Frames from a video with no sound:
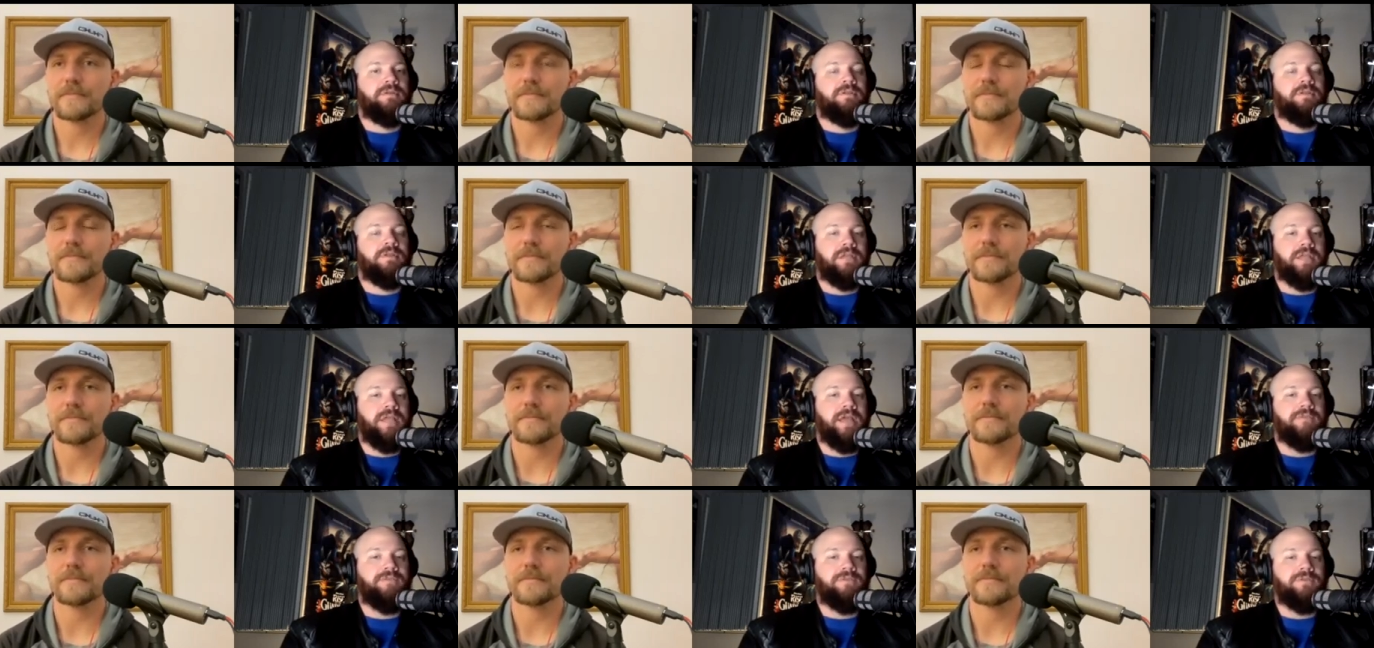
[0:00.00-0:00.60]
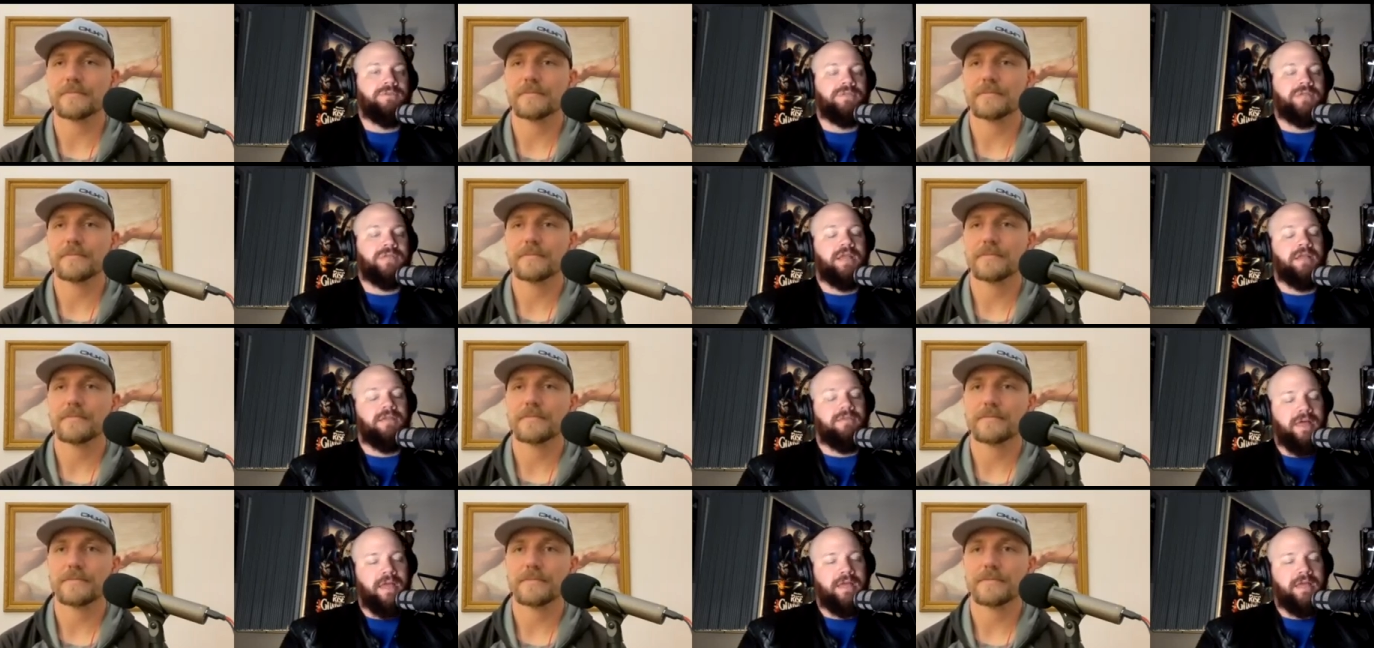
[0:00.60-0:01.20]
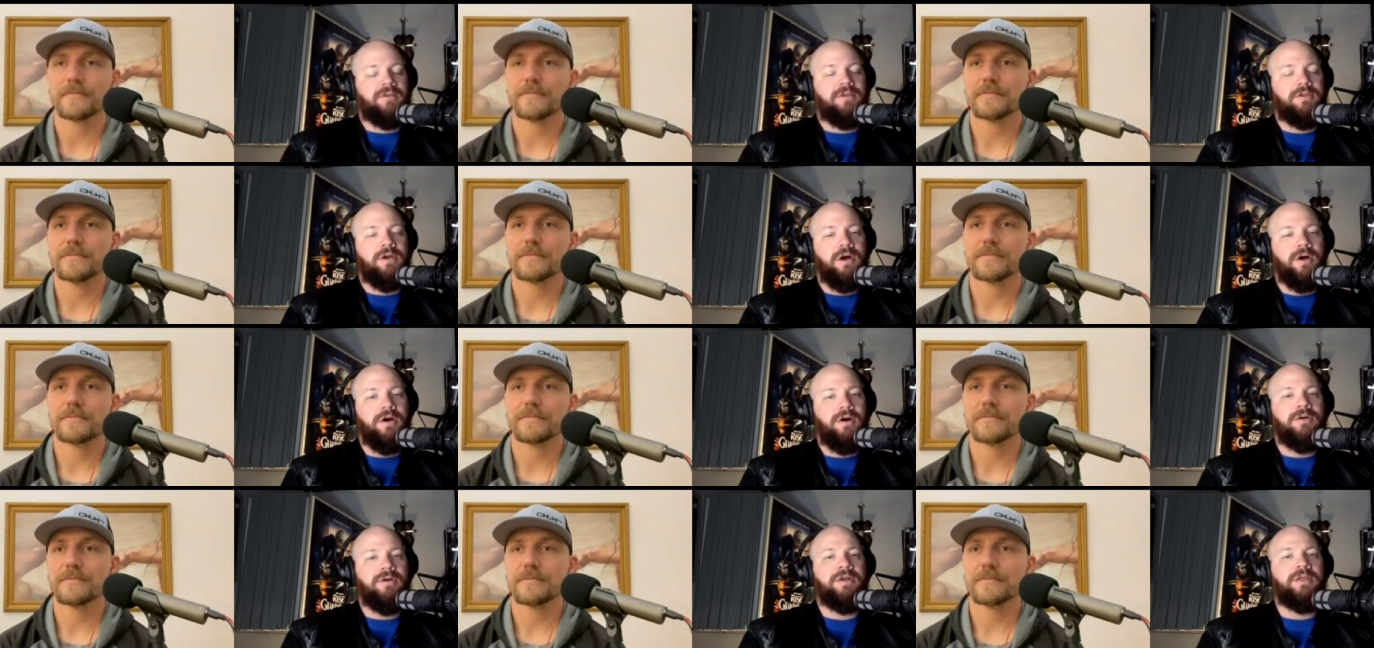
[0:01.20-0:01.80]
Speaker 1: The mm. nephew's kind of like,
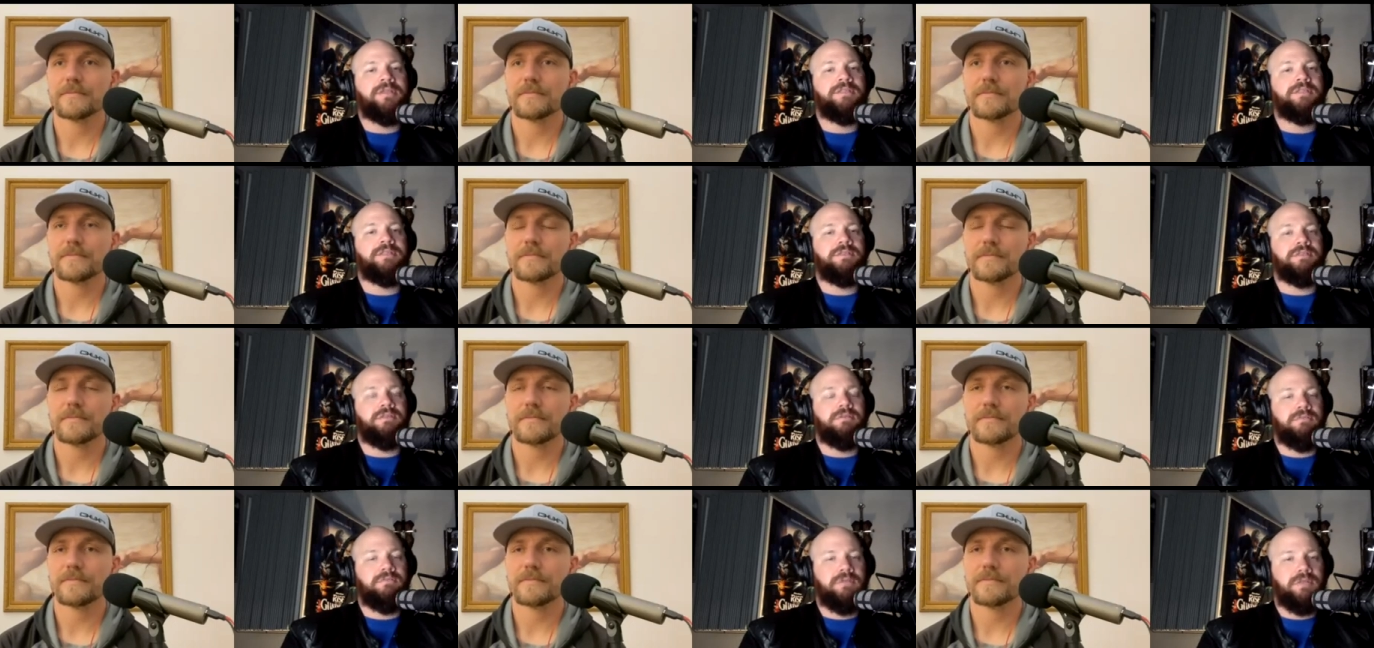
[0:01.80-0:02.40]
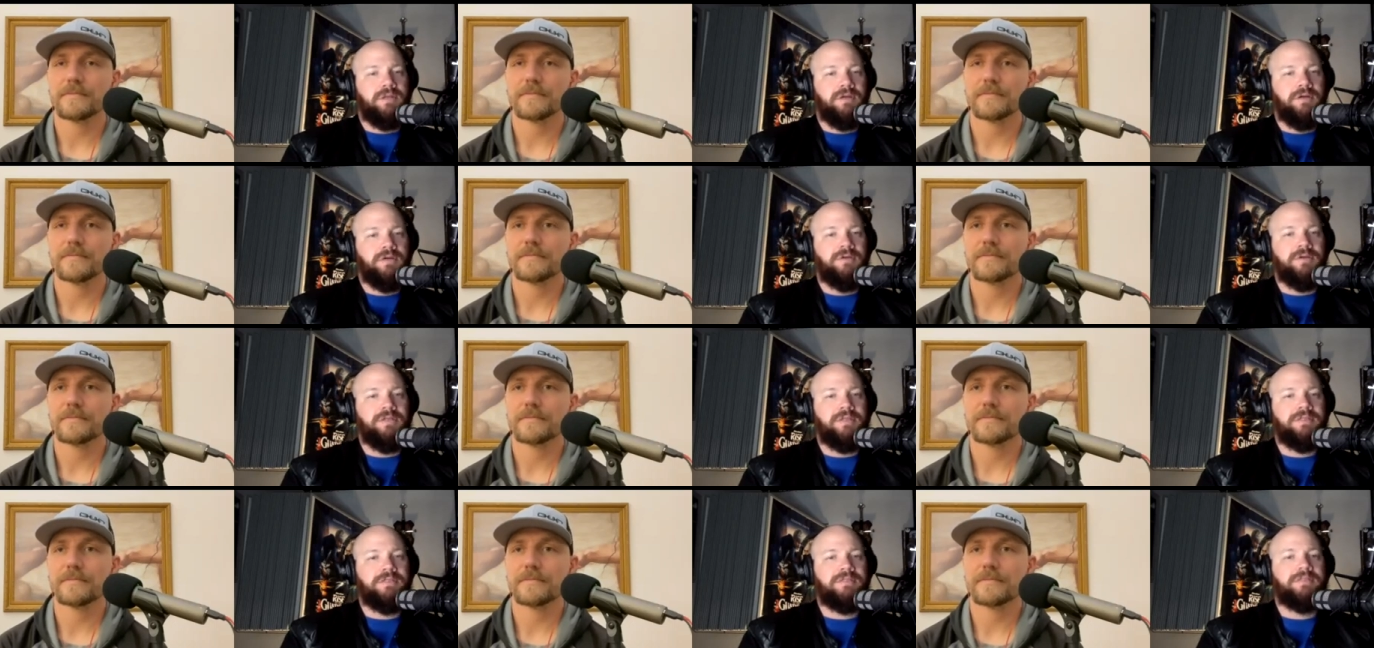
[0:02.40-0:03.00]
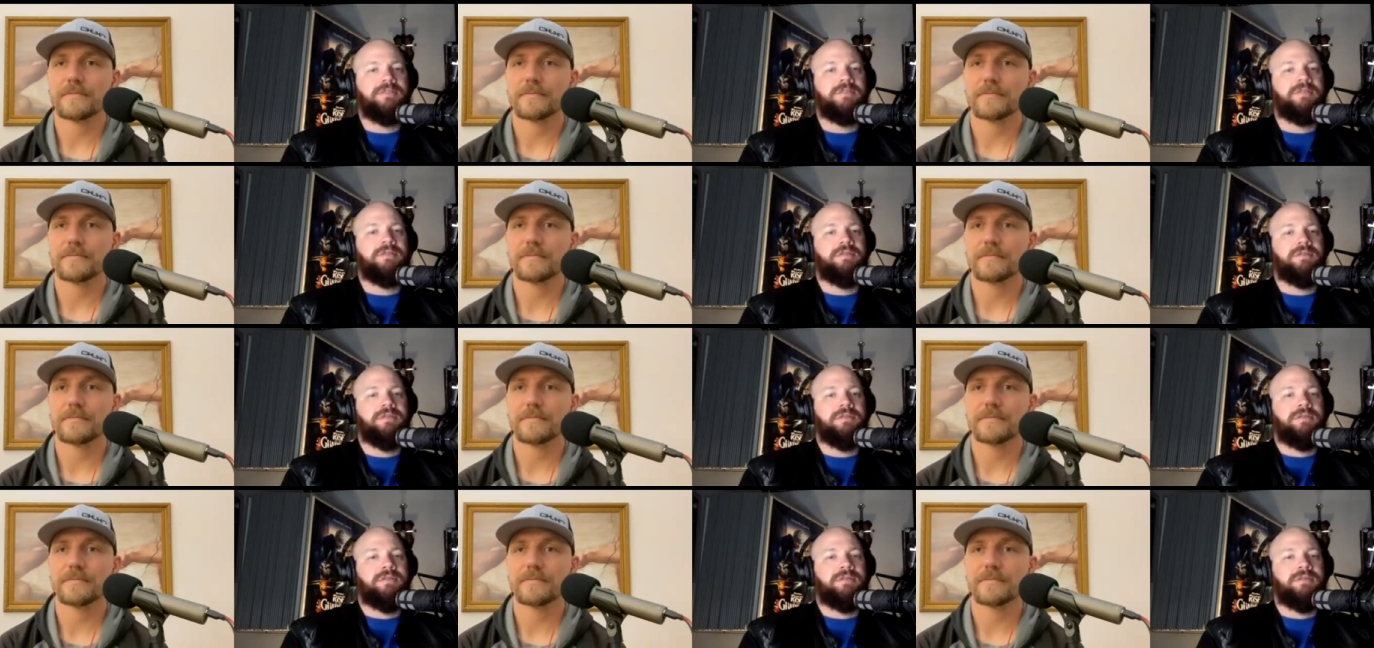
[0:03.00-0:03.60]
no, he's, you know, he's
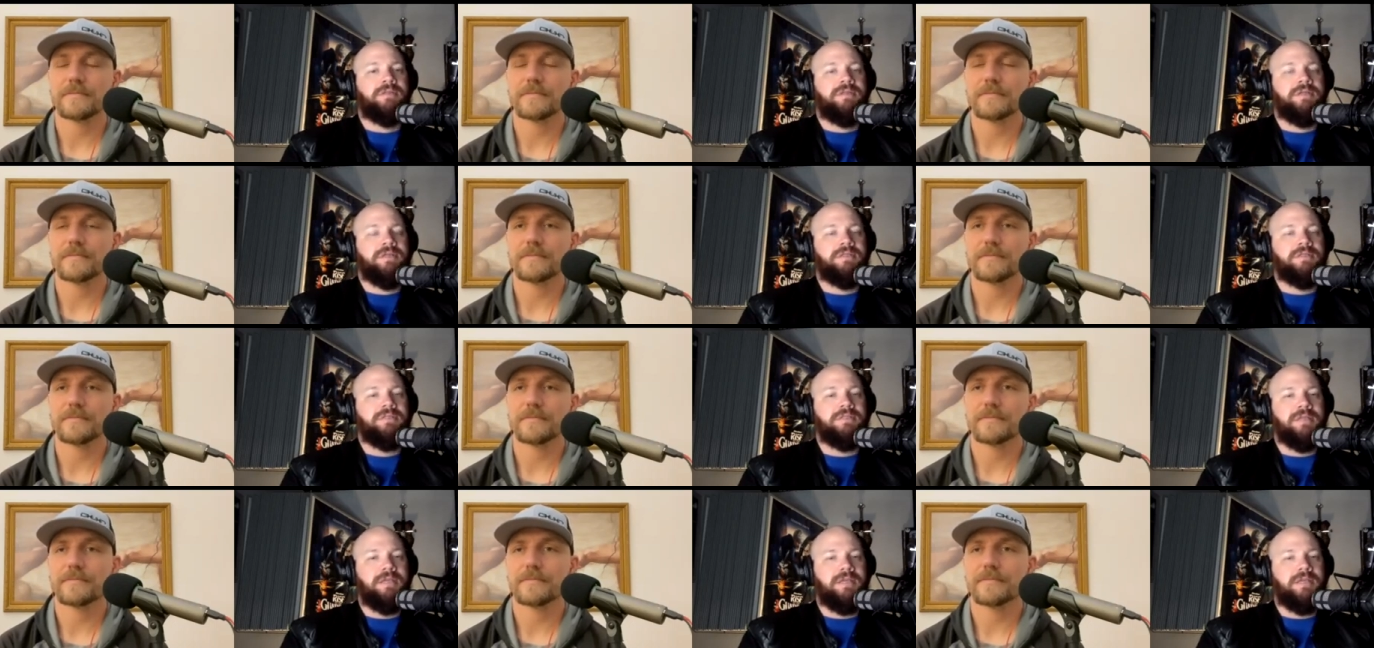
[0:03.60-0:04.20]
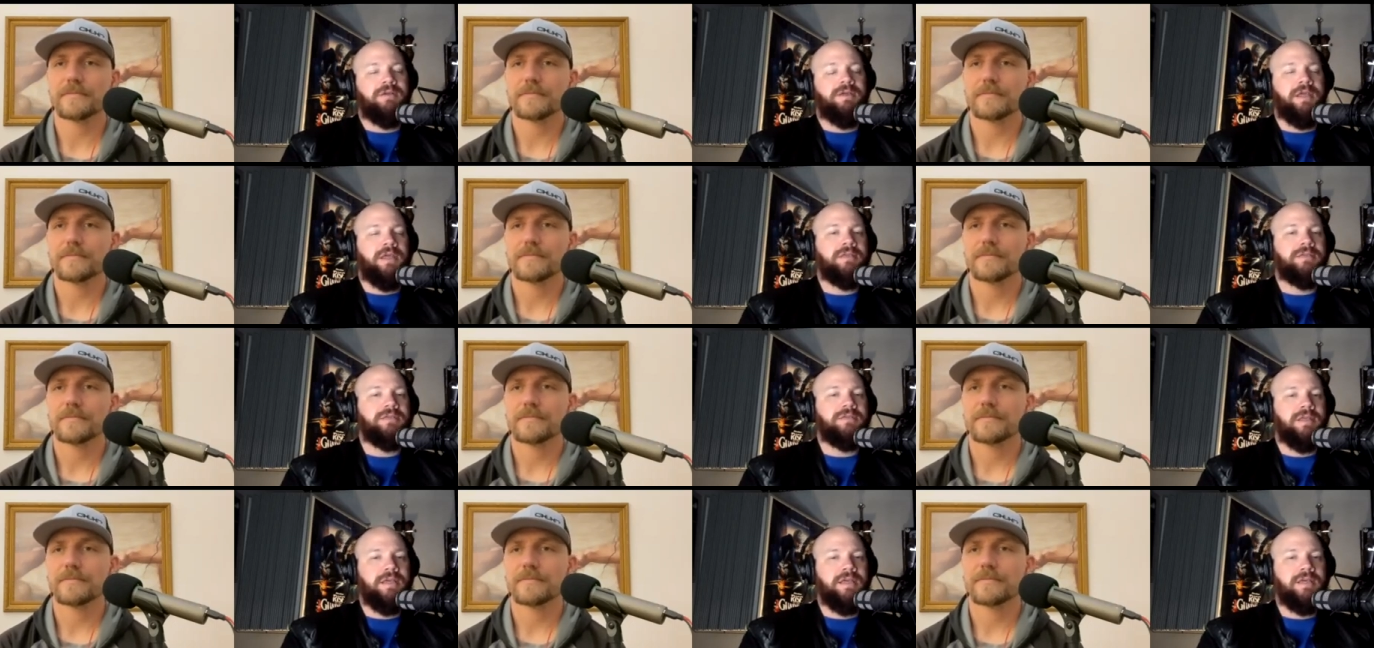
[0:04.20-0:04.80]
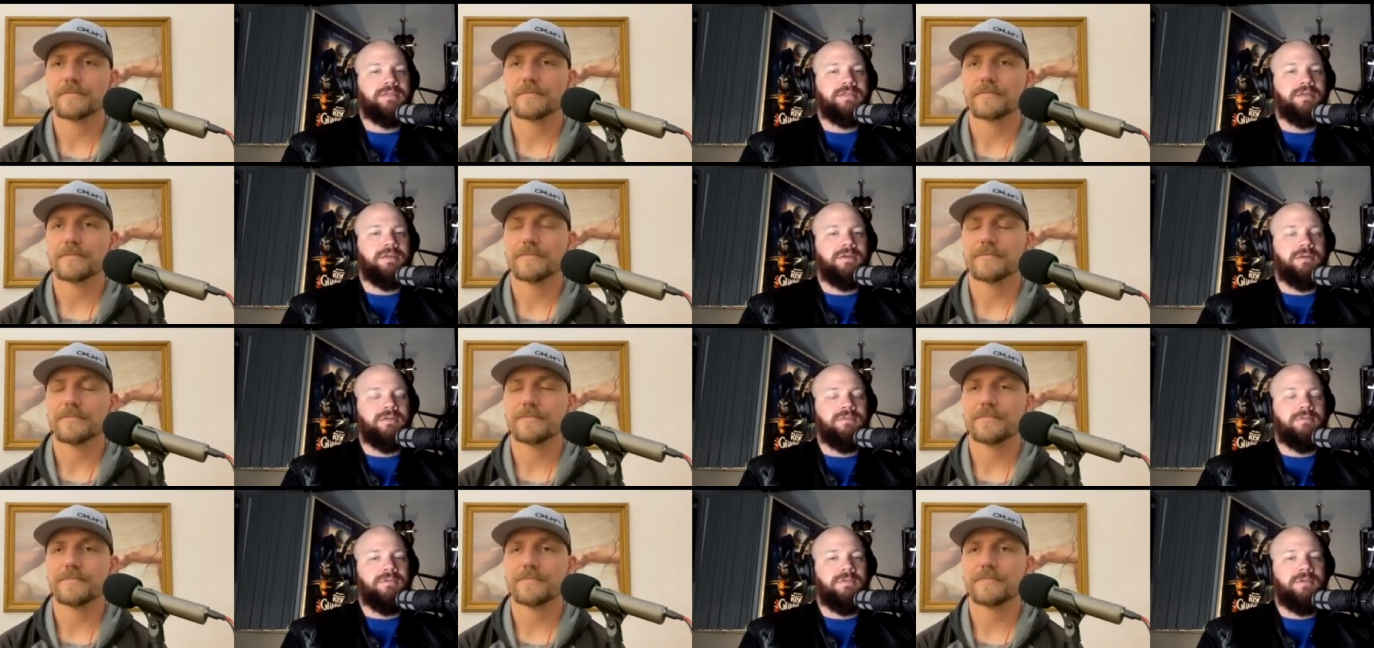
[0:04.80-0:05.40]
he's he he's he is
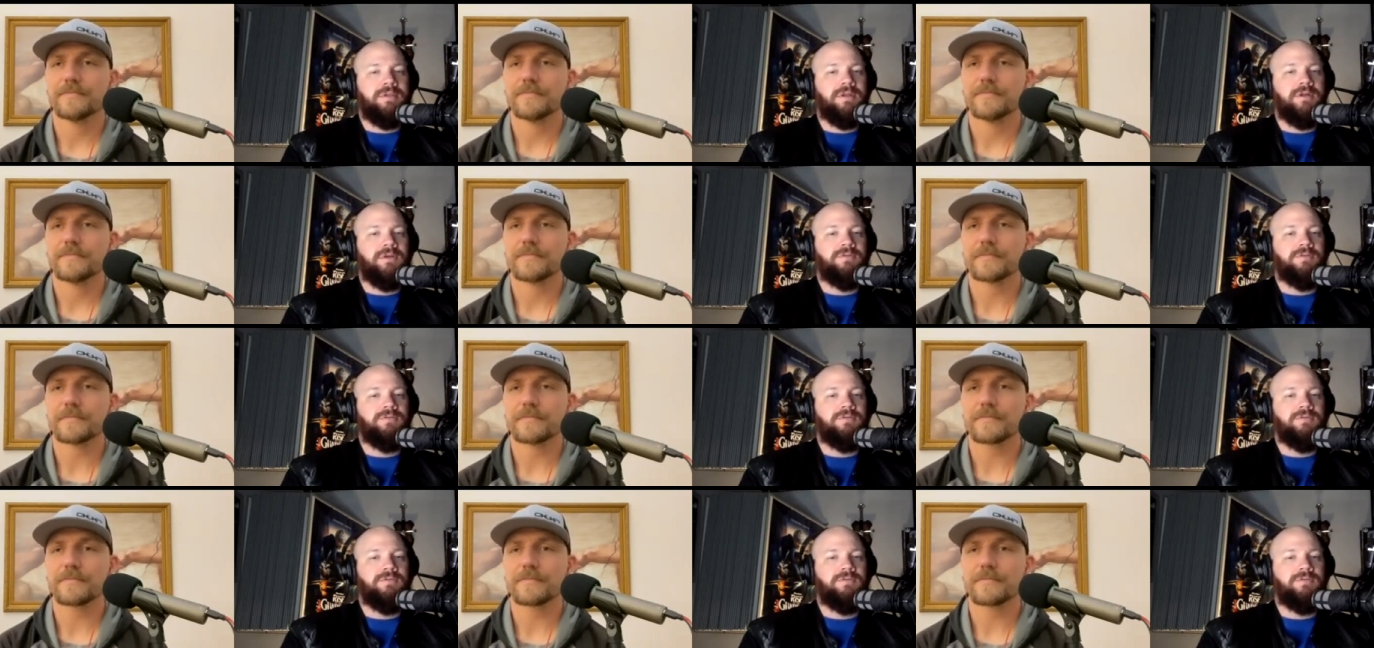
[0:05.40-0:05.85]
a you know